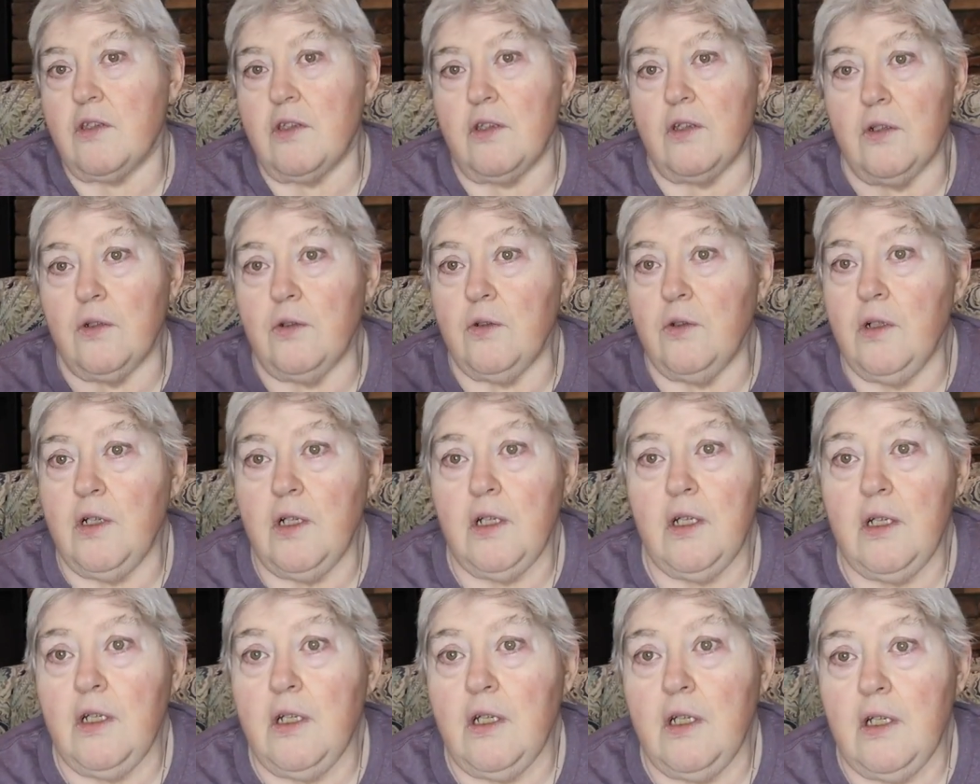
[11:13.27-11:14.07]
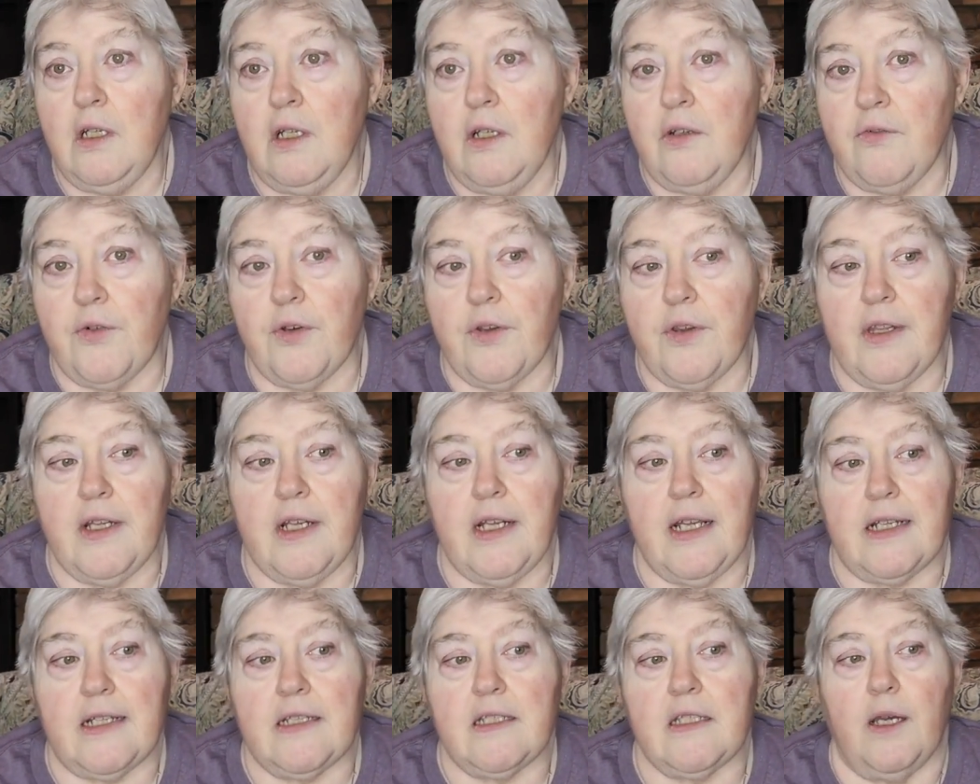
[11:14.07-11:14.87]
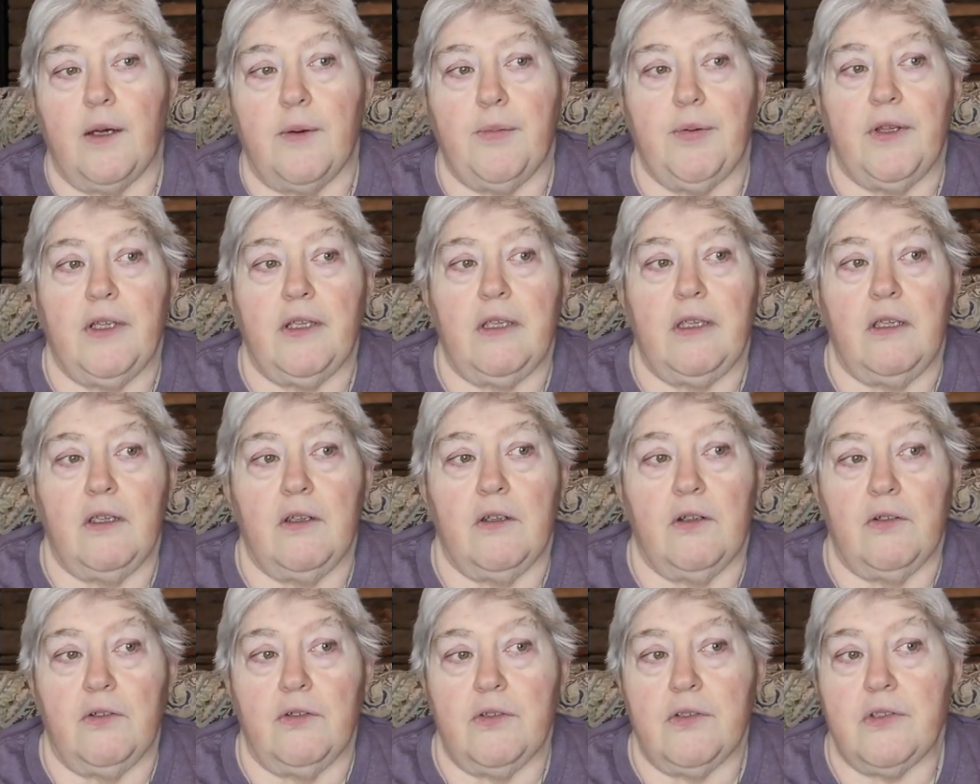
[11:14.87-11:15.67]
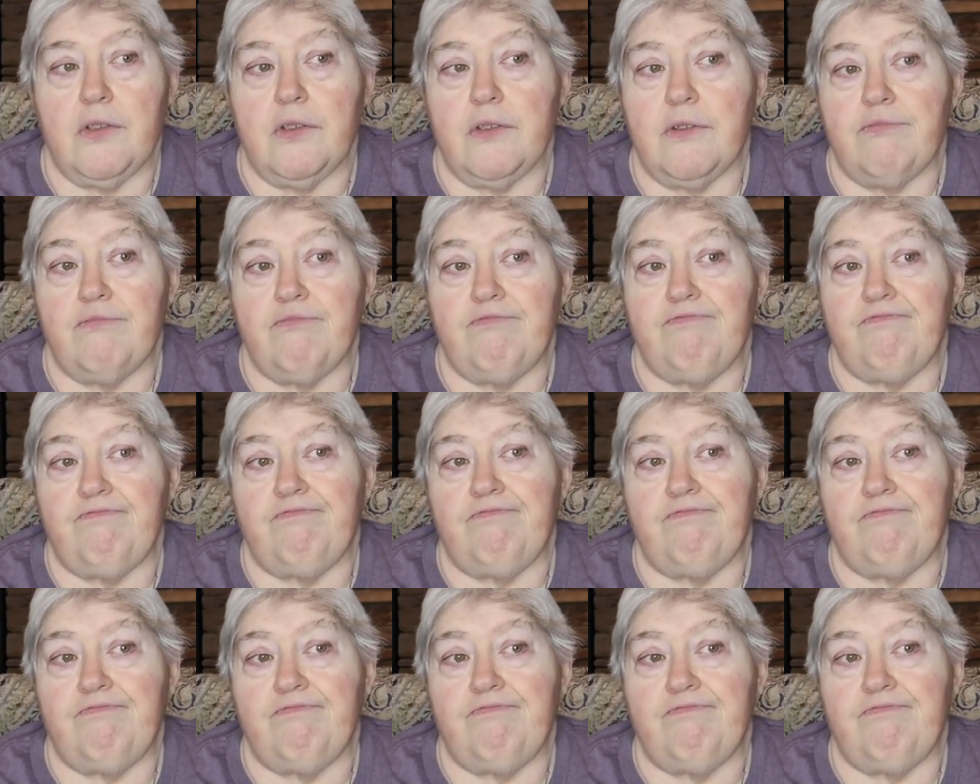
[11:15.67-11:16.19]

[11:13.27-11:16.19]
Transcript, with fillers: So for the next couple of years,